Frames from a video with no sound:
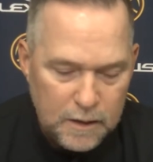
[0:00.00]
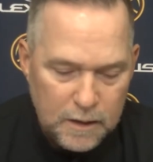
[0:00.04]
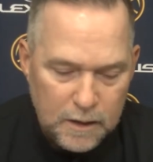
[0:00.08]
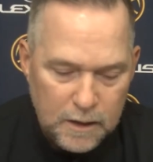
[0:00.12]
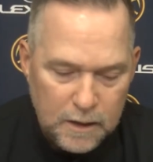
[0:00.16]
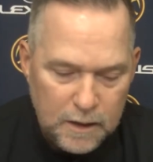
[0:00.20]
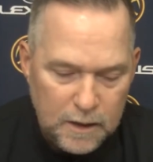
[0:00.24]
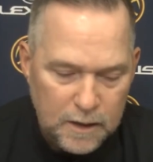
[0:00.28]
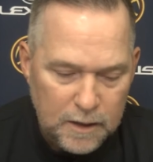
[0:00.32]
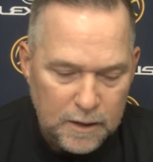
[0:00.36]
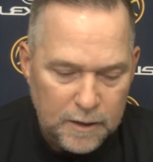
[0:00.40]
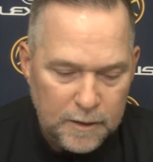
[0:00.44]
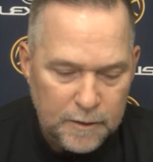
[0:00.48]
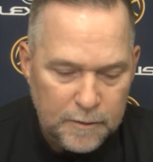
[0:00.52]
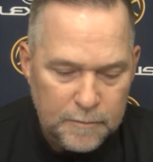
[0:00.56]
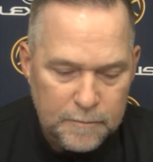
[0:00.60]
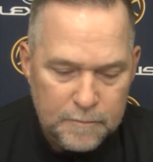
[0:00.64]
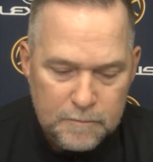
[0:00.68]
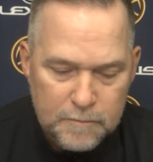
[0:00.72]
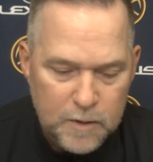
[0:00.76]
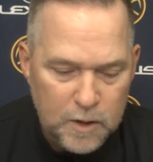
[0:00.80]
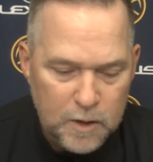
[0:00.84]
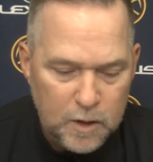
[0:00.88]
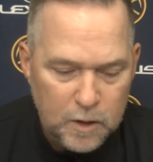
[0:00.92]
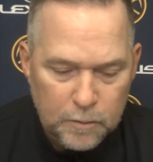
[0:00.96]

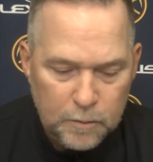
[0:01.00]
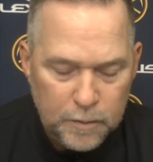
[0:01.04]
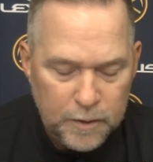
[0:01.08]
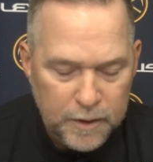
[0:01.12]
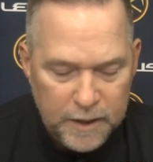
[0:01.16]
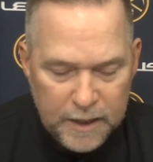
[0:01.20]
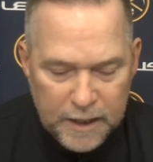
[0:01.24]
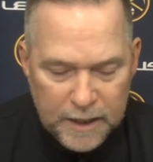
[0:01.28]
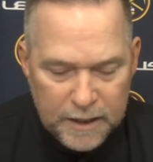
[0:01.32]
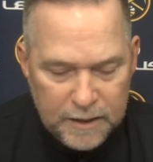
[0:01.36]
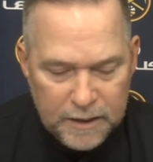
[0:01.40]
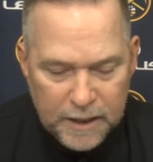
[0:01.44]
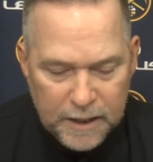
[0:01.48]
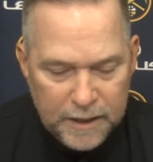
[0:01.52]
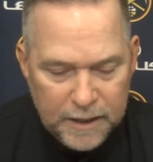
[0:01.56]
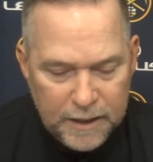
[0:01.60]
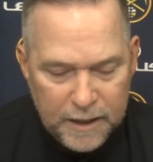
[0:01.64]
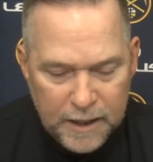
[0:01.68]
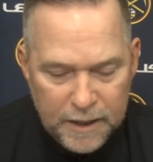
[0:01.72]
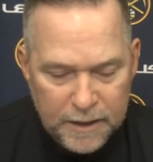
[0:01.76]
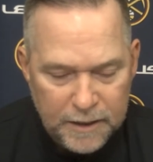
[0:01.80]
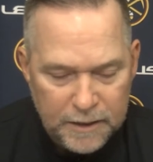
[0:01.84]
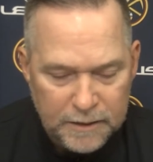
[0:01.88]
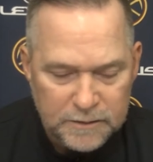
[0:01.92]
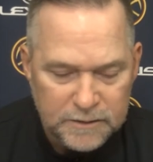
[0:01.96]
But
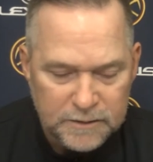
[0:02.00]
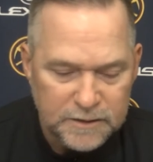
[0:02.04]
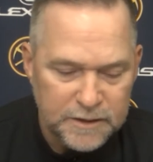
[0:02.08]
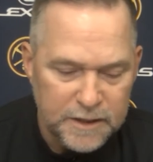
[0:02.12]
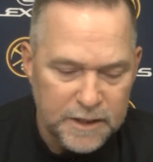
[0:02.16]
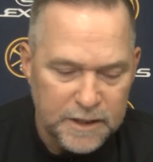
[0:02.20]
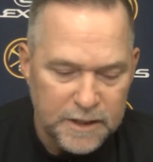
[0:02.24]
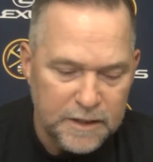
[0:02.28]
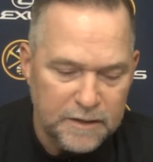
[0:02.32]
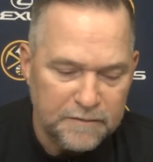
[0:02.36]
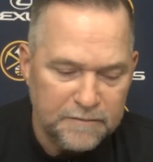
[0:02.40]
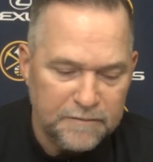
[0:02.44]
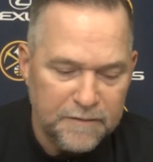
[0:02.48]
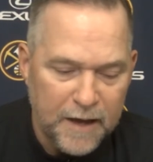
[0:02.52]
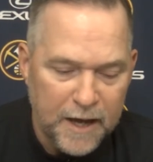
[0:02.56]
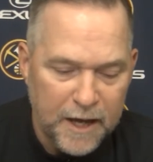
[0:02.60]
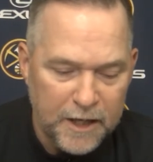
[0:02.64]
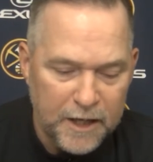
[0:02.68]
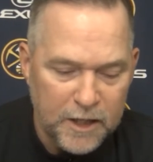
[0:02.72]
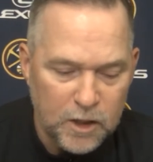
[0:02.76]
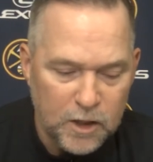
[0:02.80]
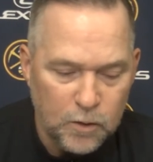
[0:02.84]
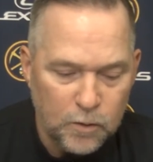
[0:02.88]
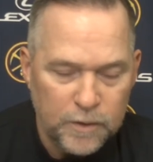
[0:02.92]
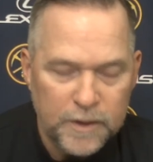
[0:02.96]
I didn't see the
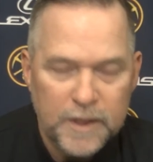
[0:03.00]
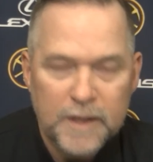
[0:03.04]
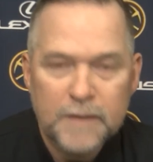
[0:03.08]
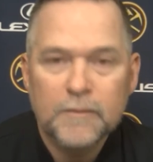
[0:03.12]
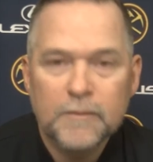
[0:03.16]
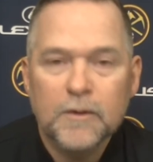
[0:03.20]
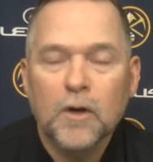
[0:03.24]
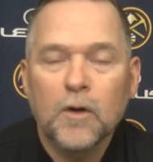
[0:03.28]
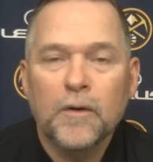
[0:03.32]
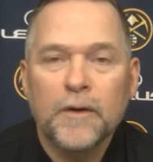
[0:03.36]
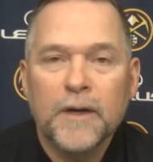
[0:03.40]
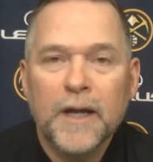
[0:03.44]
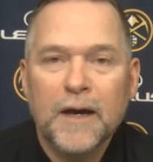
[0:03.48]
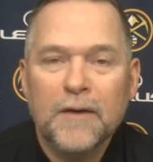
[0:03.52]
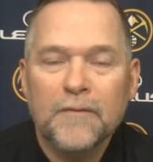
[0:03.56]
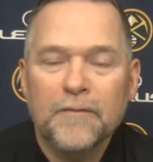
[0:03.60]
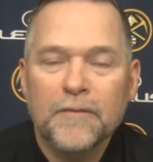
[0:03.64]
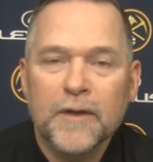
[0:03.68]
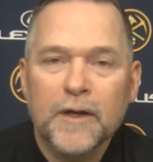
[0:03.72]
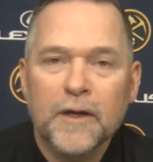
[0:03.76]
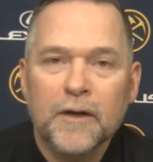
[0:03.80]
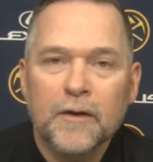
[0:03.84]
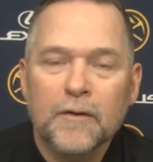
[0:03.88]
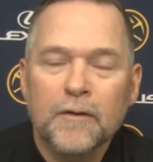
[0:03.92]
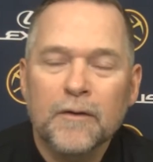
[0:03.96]
value in him going out
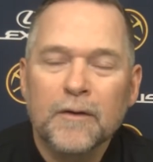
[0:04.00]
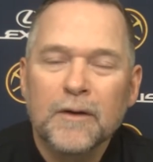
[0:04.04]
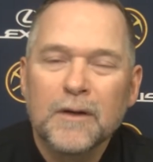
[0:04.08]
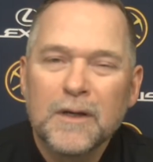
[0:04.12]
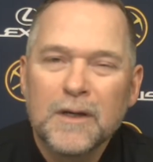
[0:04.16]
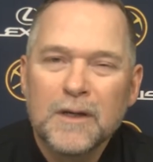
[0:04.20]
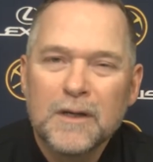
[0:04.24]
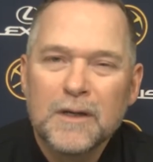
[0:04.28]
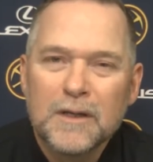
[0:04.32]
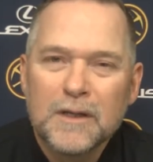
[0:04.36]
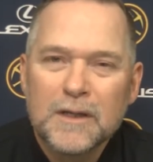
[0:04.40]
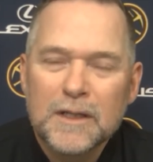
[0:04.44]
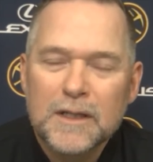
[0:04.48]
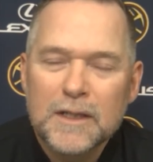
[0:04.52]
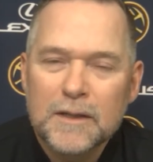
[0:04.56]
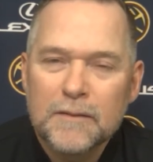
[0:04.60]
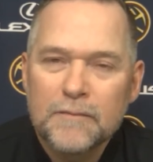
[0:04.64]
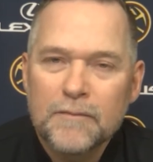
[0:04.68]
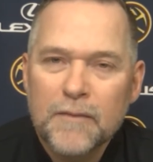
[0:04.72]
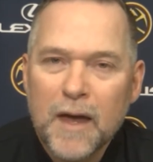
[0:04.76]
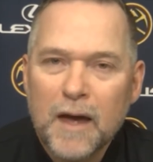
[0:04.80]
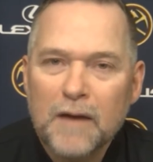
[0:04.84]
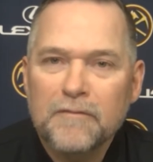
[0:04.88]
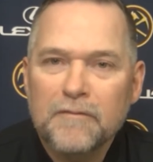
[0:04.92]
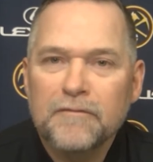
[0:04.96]
there,
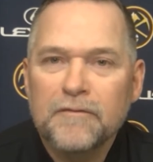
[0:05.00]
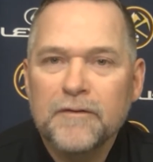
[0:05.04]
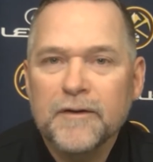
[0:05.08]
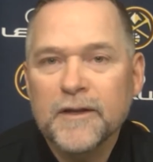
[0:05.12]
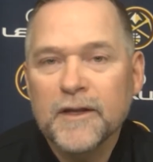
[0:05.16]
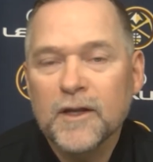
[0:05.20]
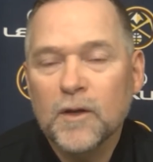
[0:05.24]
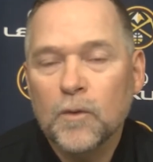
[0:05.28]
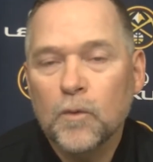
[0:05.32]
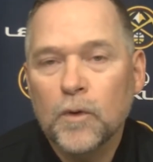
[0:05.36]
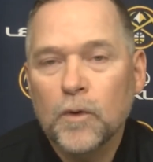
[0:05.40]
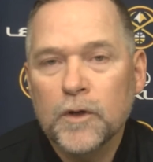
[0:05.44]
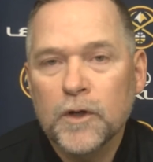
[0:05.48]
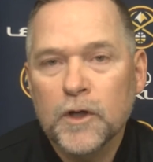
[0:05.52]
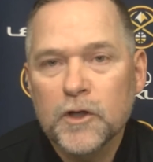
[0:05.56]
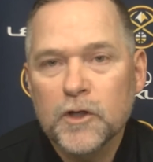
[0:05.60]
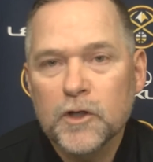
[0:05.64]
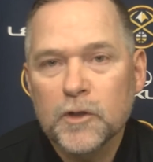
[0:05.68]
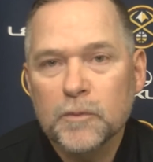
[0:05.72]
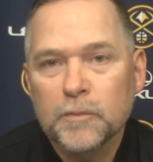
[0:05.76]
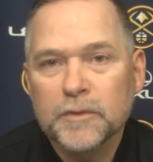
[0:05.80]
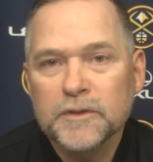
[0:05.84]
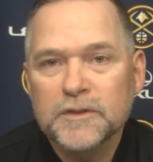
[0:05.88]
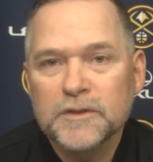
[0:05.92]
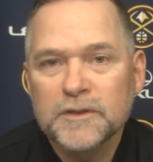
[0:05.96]
not feeling
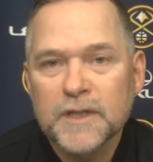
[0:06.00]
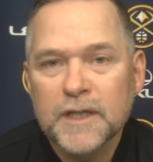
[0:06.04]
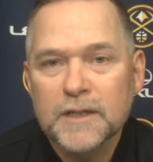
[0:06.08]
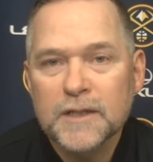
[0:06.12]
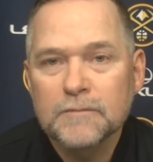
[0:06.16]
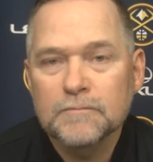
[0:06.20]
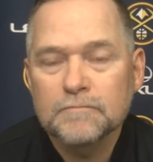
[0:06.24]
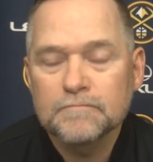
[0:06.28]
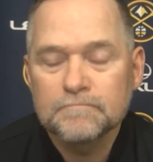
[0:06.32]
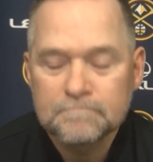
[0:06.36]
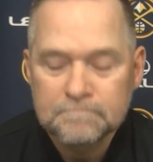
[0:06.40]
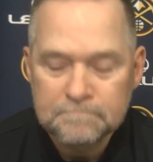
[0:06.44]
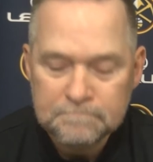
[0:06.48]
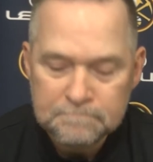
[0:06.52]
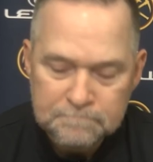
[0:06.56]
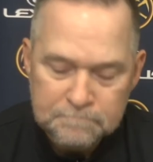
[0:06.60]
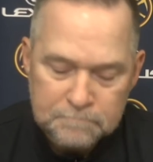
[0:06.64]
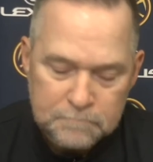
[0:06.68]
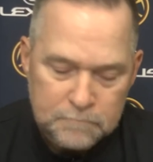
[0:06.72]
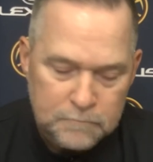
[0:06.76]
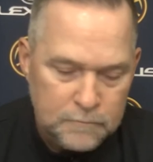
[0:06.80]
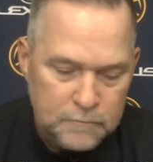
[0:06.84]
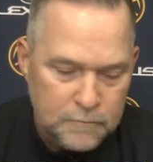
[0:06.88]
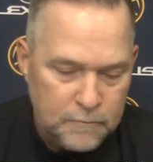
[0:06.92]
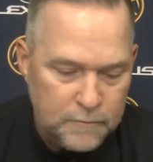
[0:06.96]
100%.
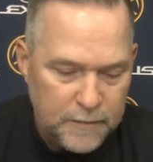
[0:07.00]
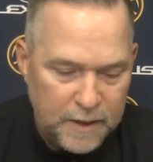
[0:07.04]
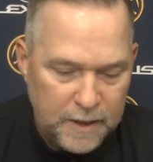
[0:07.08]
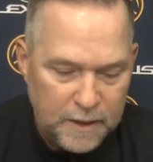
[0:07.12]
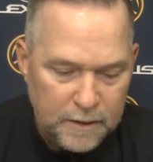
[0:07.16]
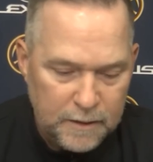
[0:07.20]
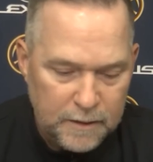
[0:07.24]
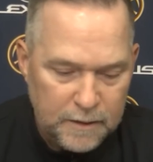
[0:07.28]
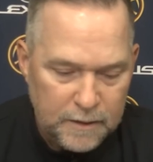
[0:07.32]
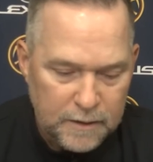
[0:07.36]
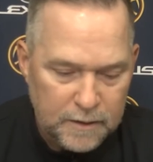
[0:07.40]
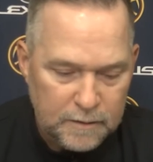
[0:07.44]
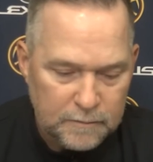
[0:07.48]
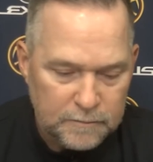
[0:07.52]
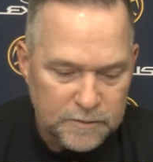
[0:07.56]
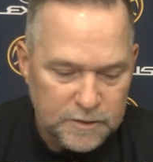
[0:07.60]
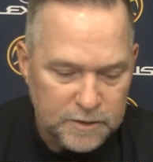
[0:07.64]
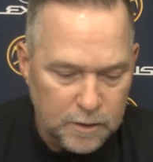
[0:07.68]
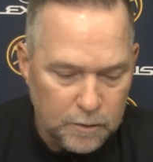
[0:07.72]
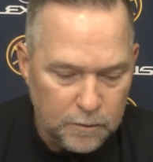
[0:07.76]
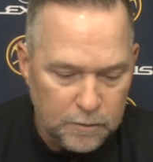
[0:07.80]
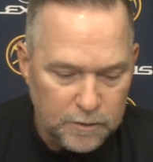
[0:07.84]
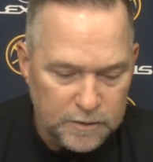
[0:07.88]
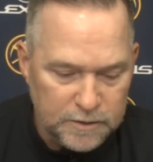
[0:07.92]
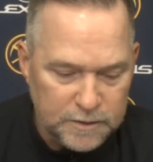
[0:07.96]

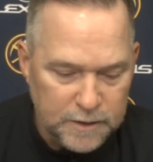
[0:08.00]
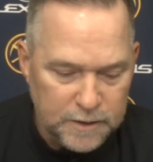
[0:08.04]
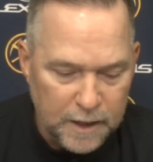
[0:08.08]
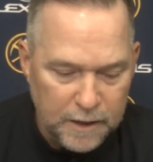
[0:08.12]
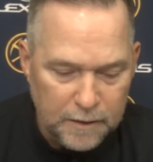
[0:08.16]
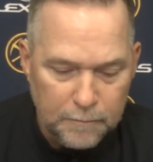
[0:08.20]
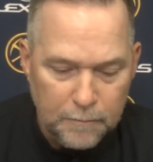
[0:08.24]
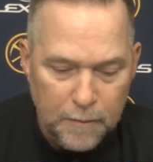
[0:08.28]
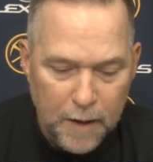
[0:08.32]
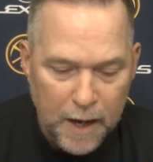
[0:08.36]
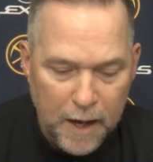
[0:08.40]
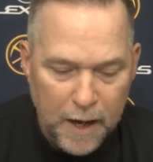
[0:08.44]
So it was kind of my